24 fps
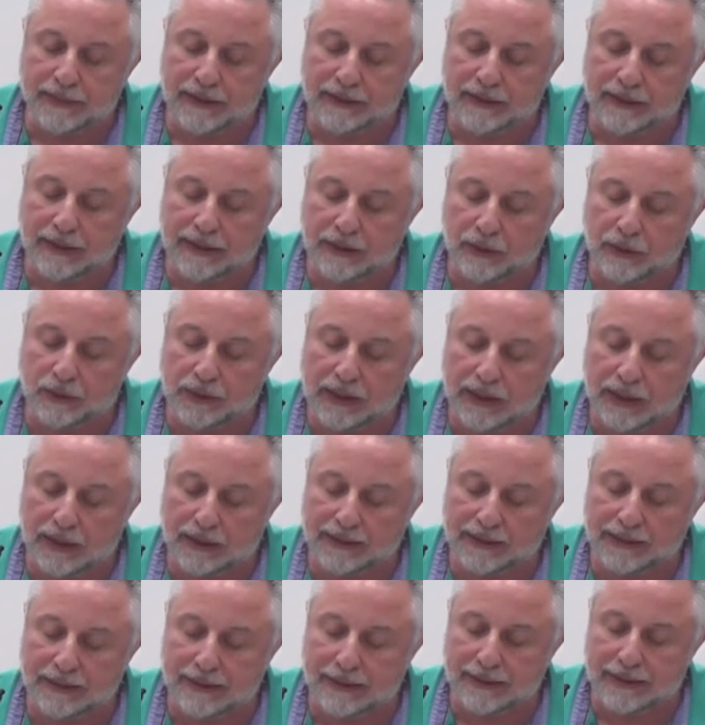in the
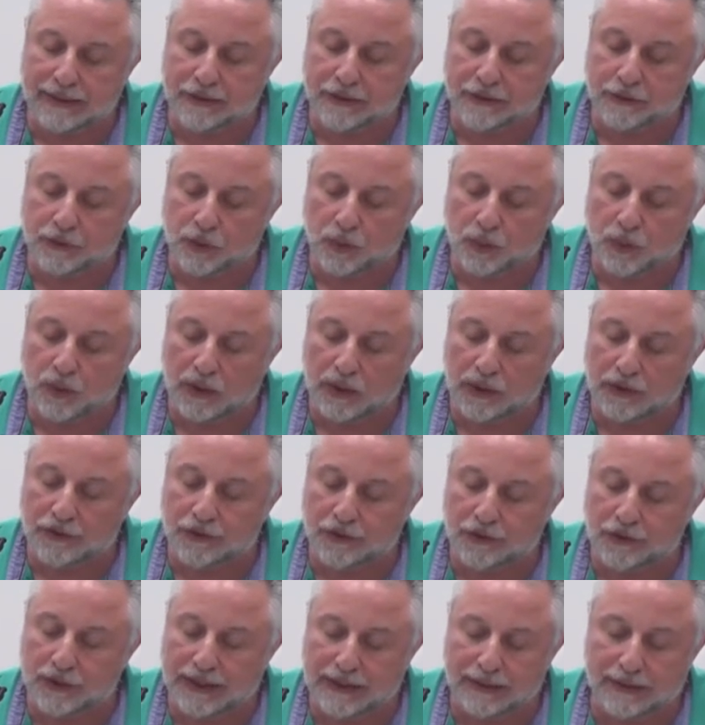Lyotarian sense of the world
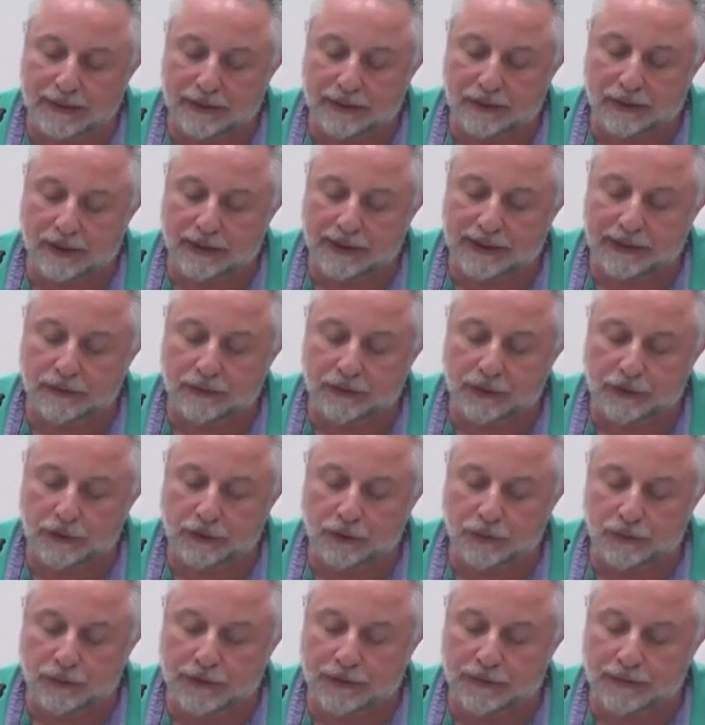suggests that there are
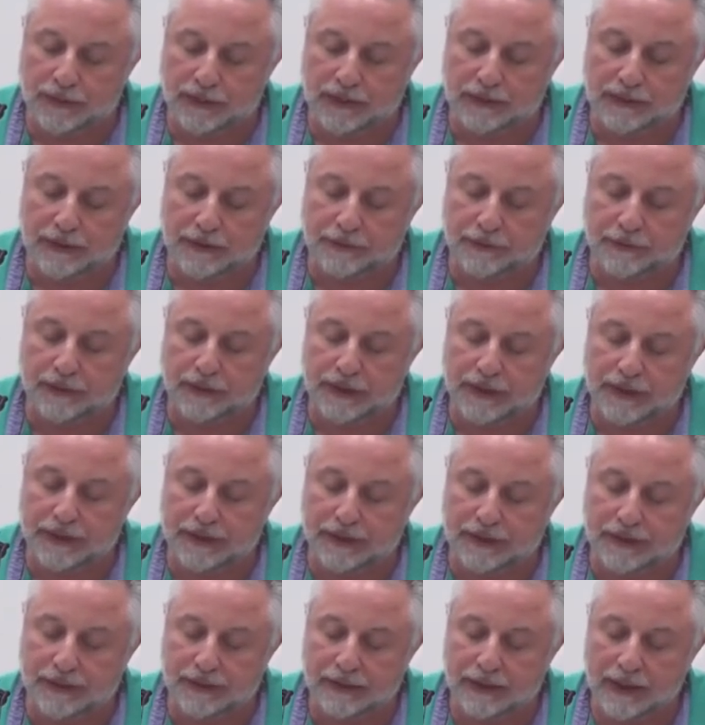irreducible
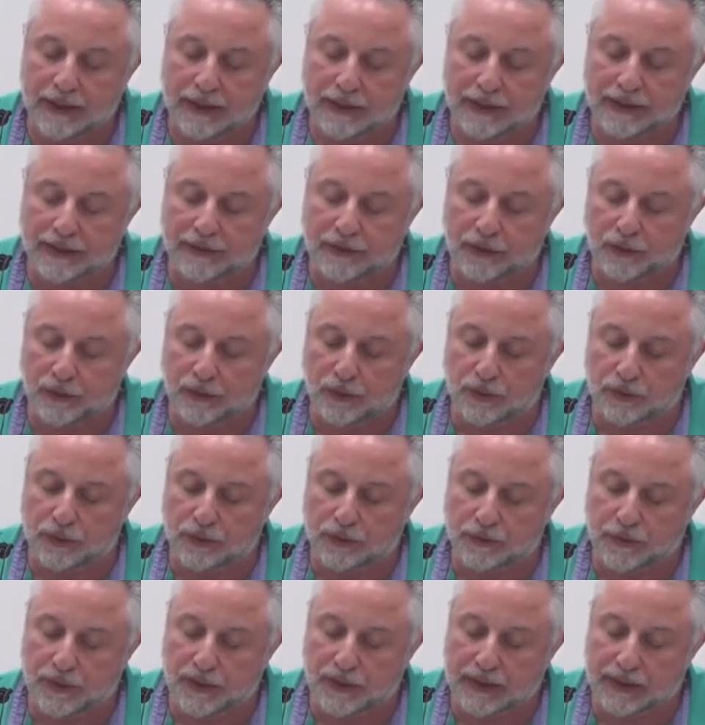differences in the order
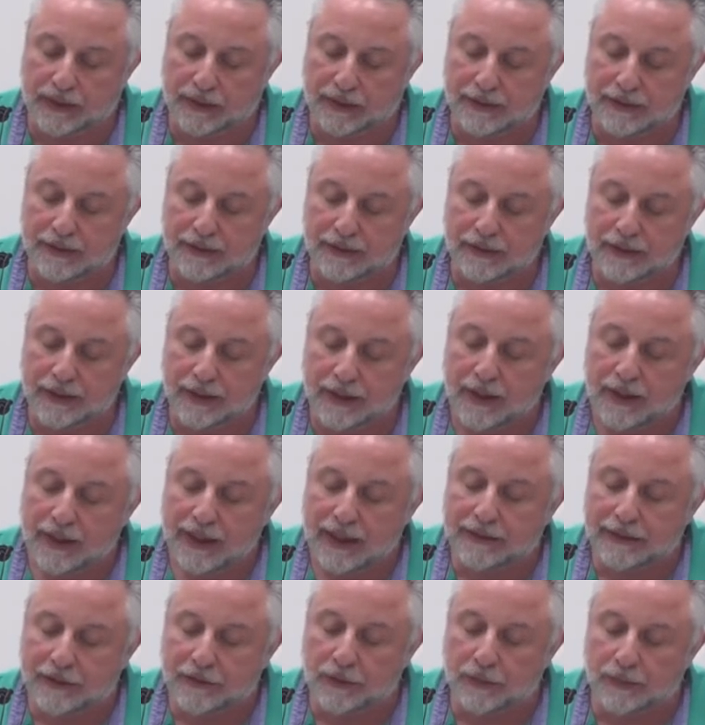of things,
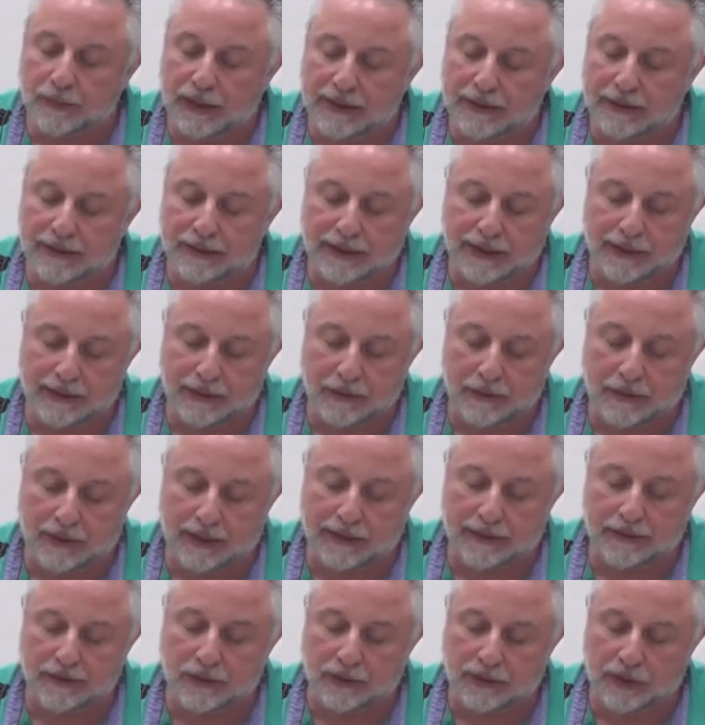and that you must take
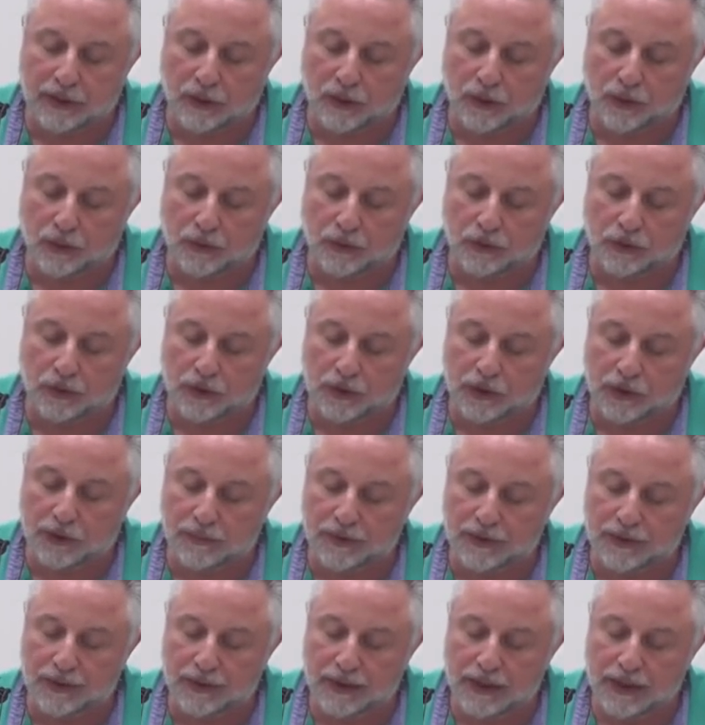things on their own
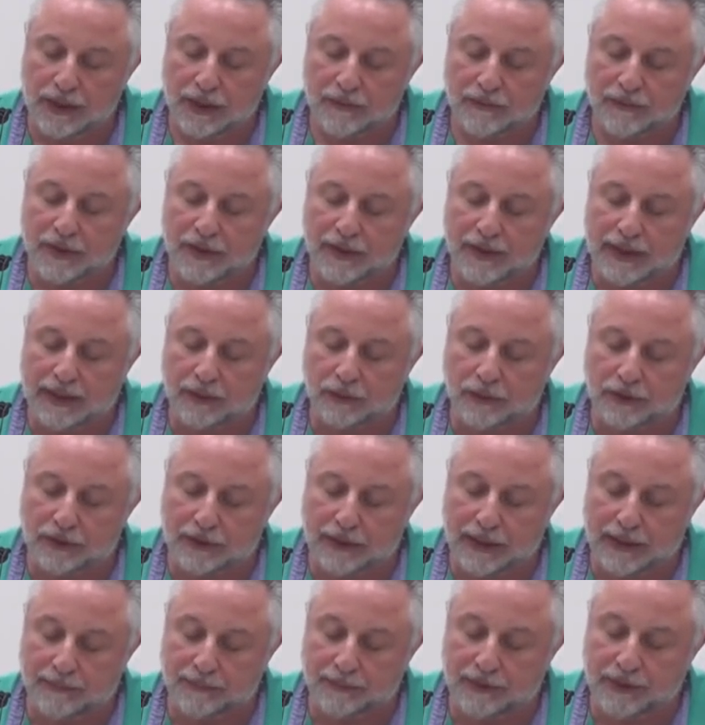terms without
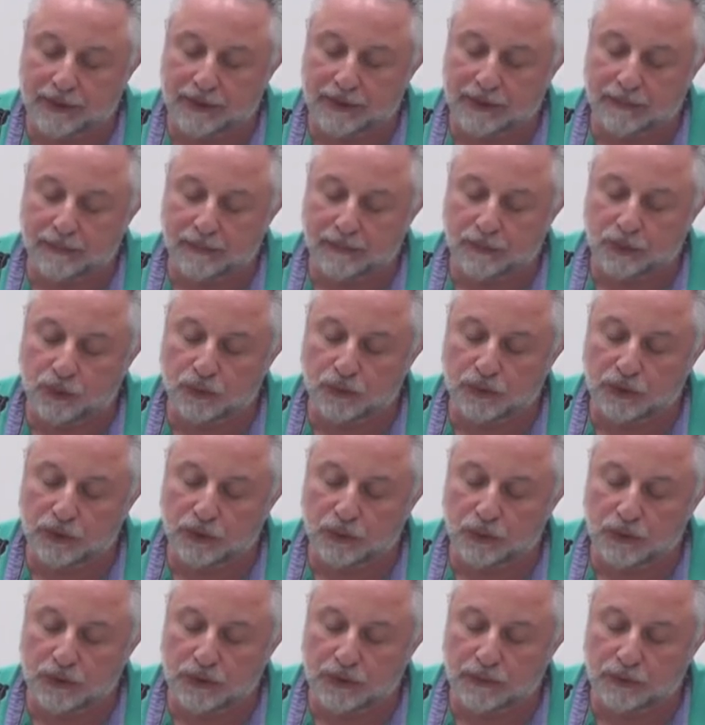attempting them to
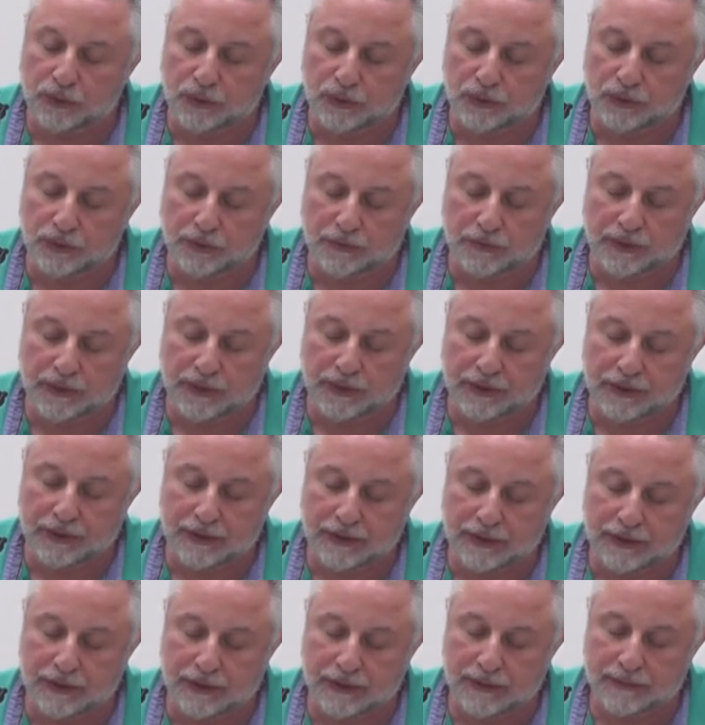reduce them to
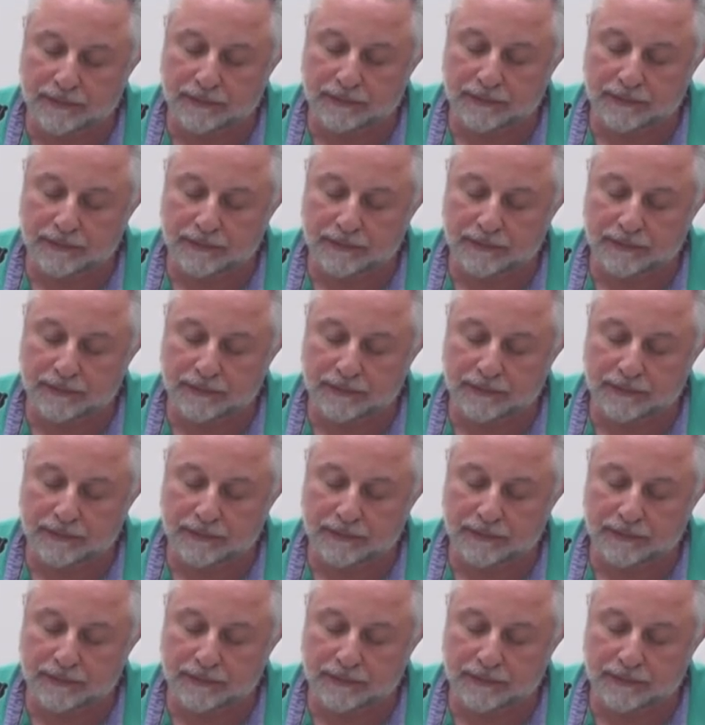universals.